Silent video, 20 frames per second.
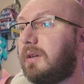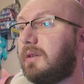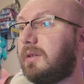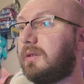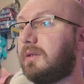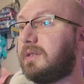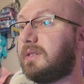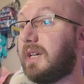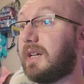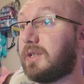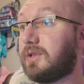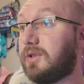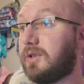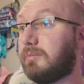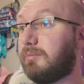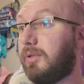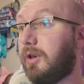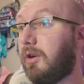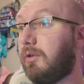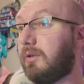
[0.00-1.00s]
Textures,
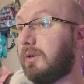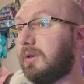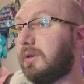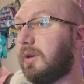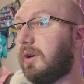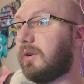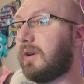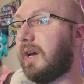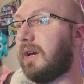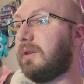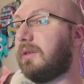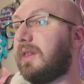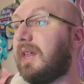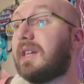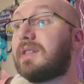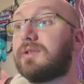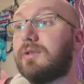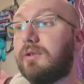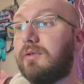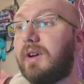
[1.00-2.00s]
plural, okay,
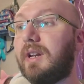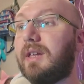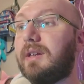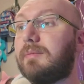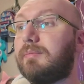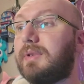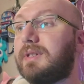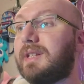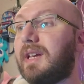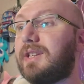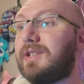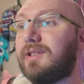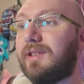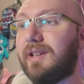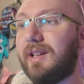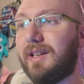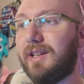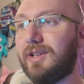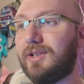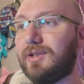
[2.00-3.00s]
that's already
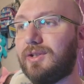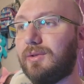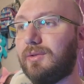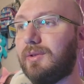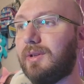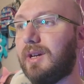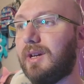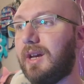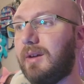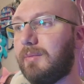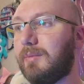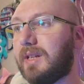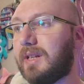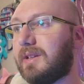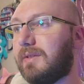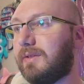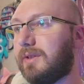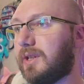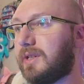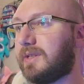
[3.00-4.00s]
potentially an issue. But let's
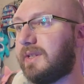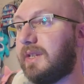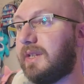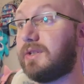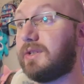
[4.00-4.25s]
have a look, see.